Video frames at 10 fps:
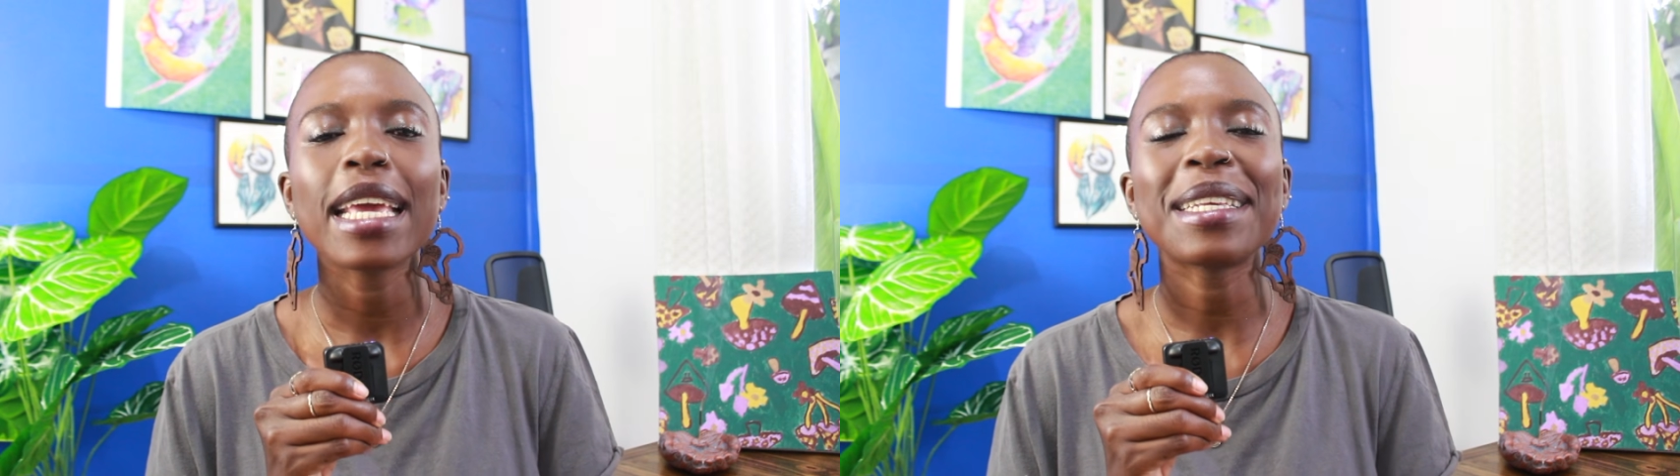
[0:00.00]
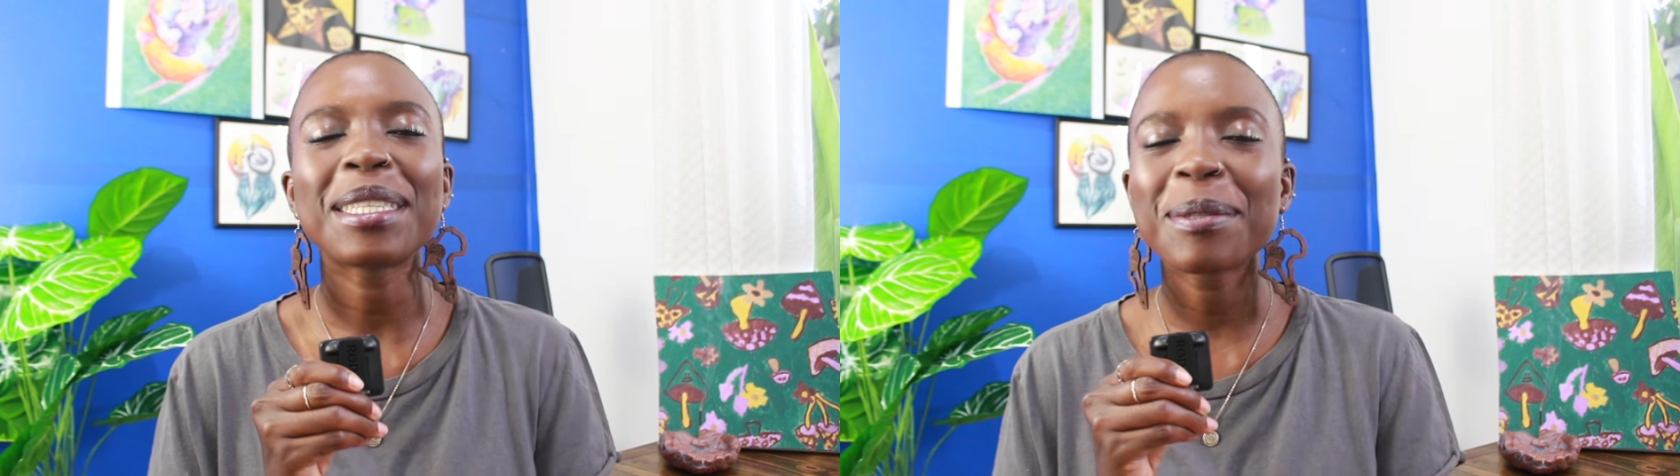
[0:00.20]

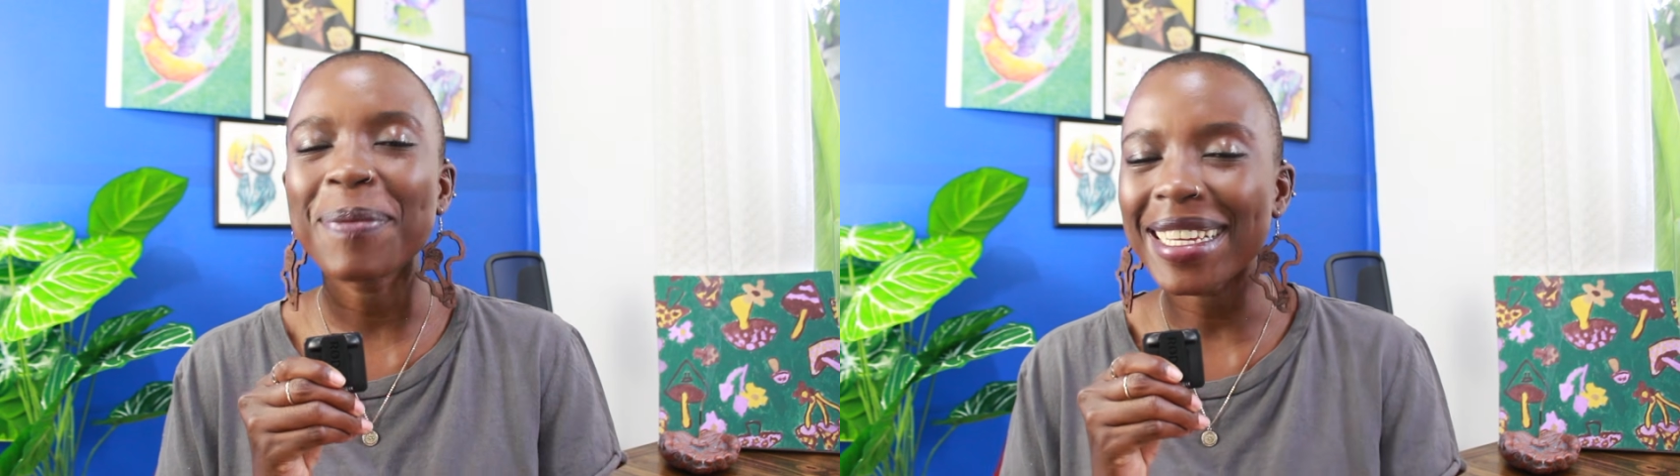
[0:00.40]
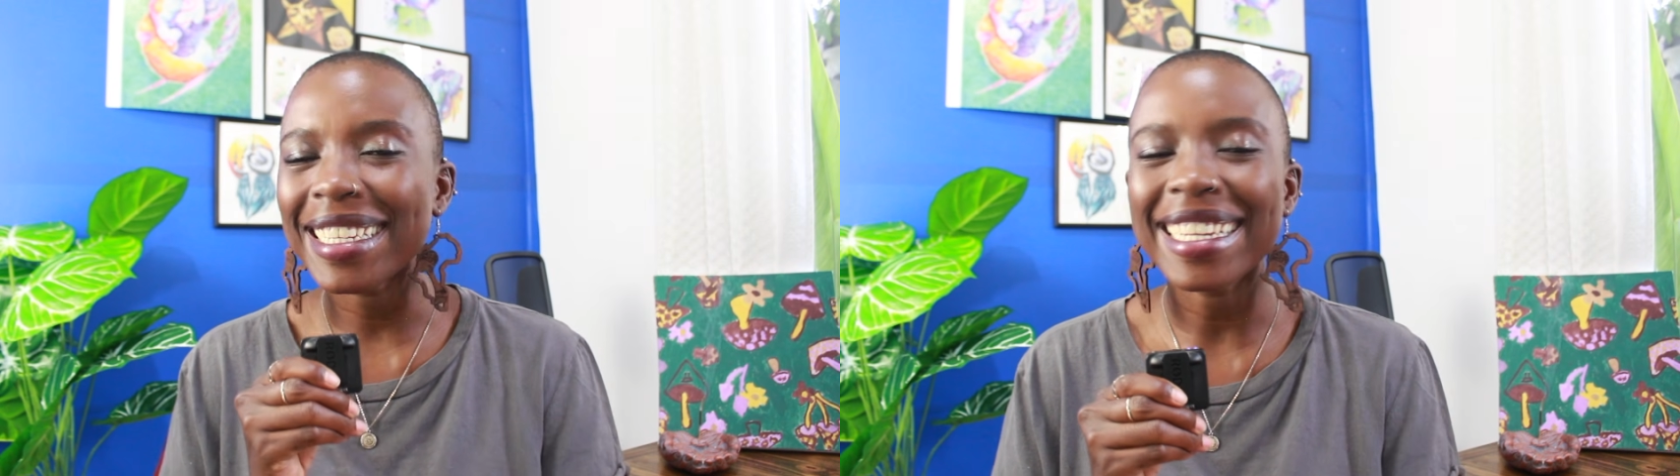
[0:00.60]

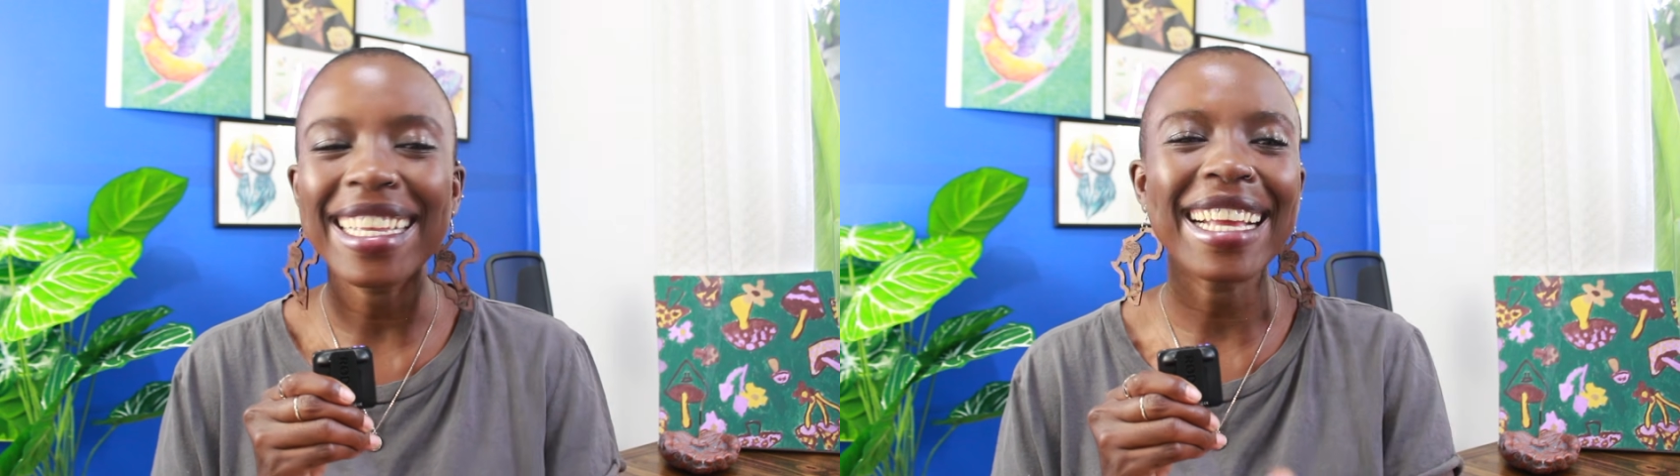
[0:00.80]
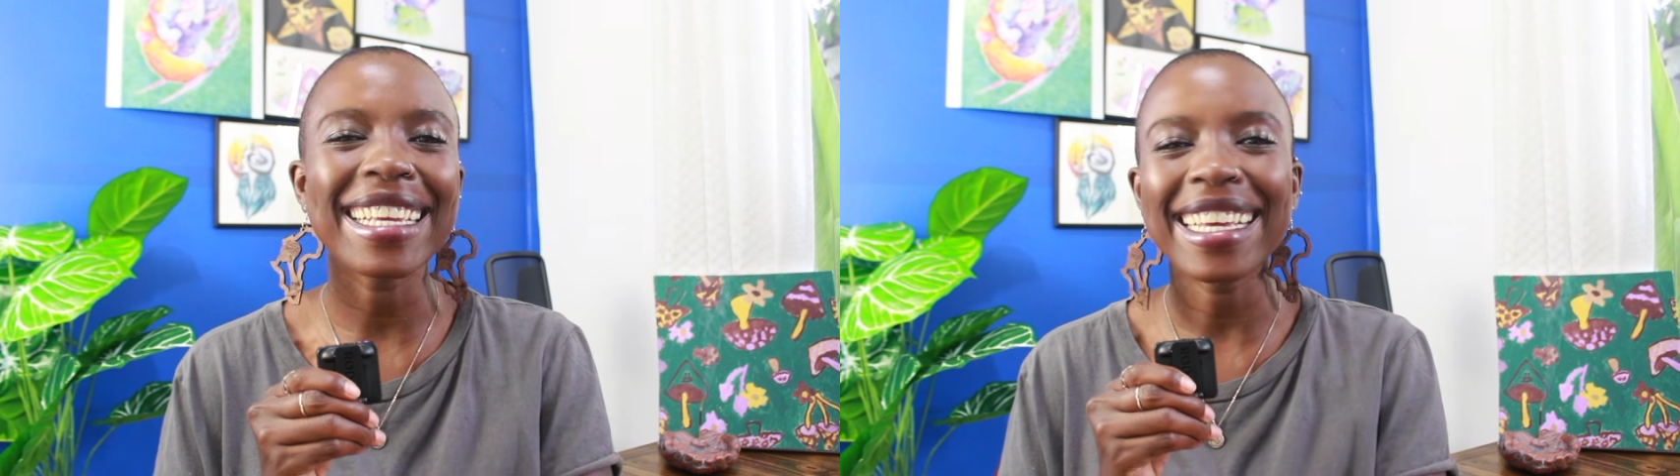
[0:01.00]
especially
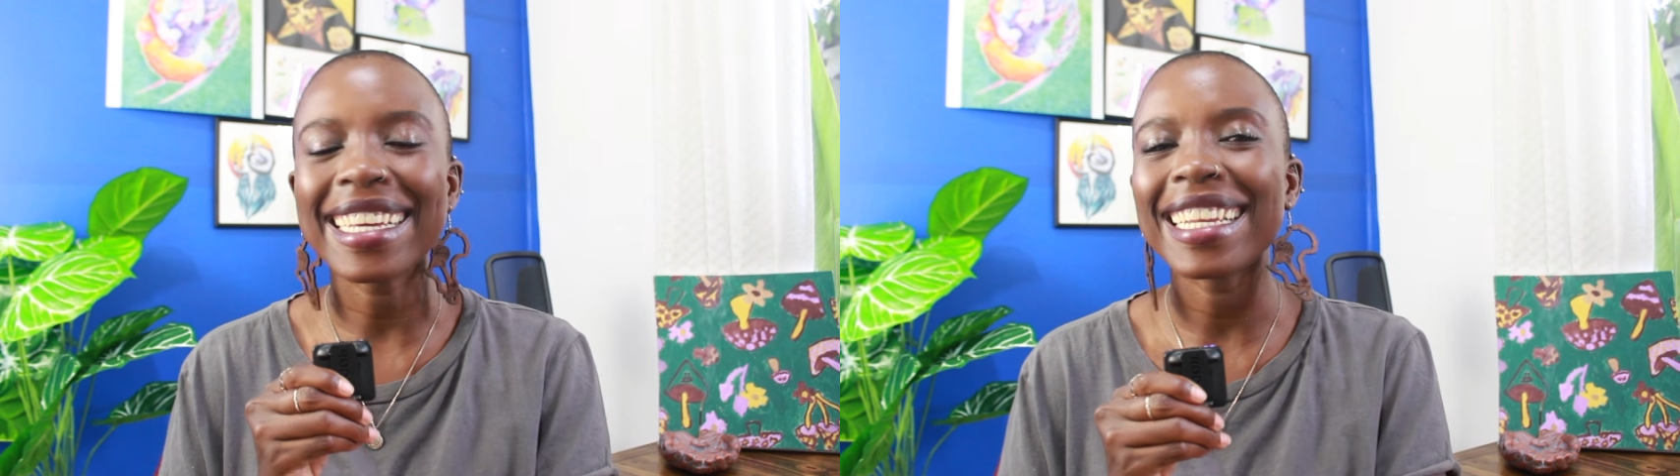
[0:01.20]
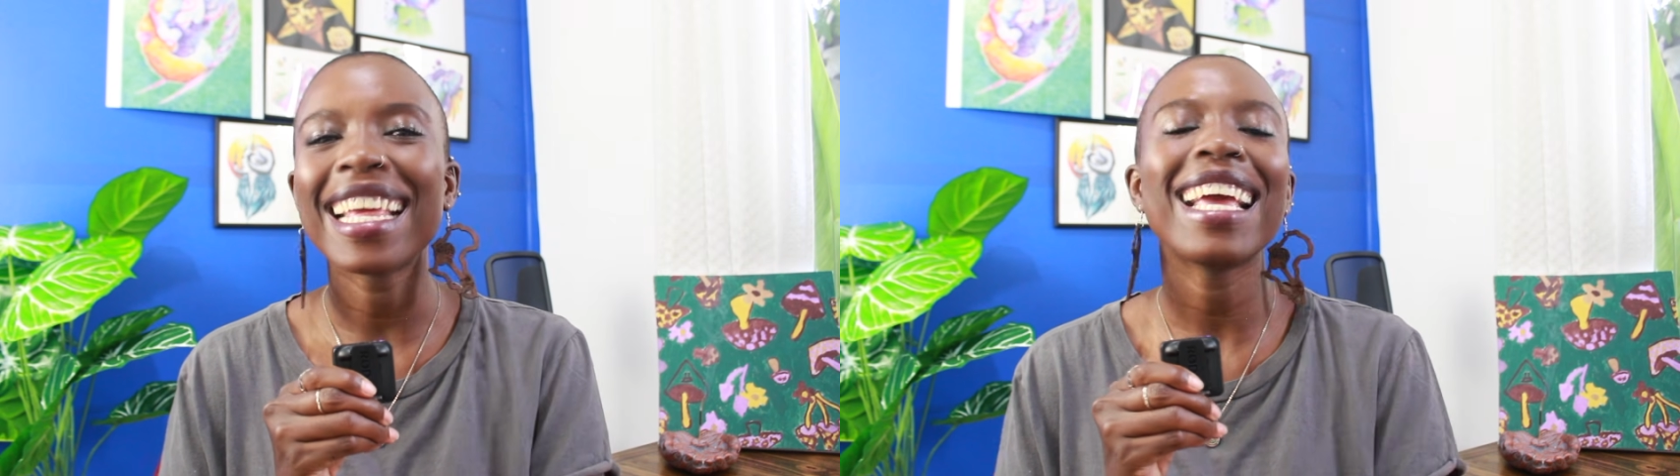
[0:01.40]

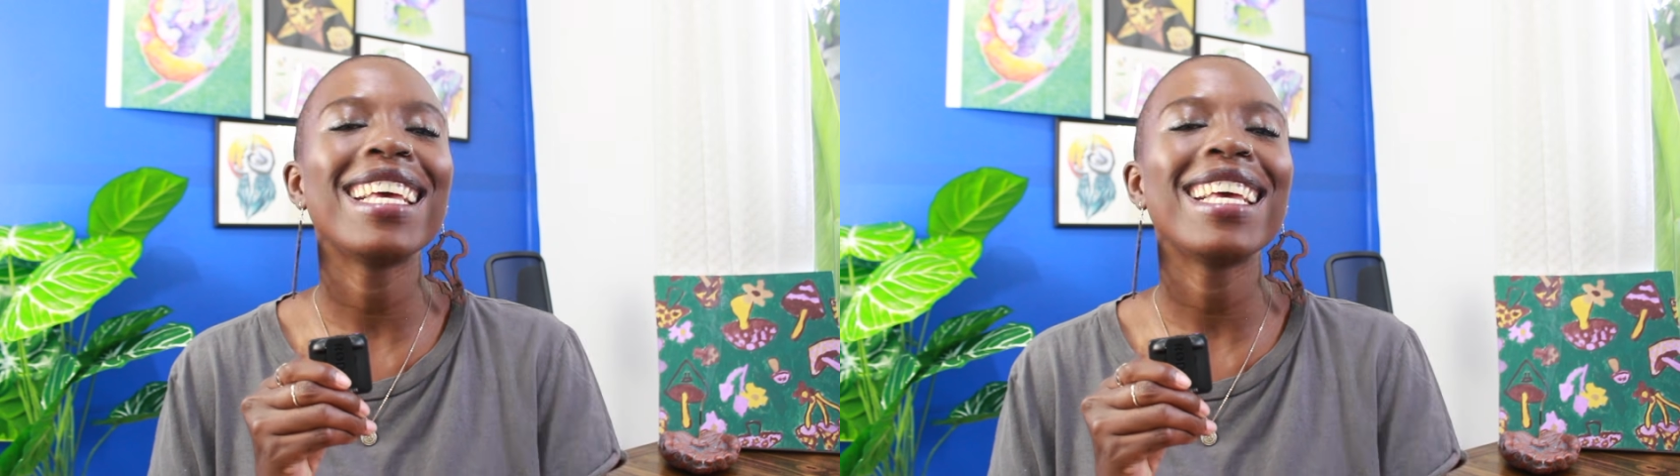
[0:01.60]
again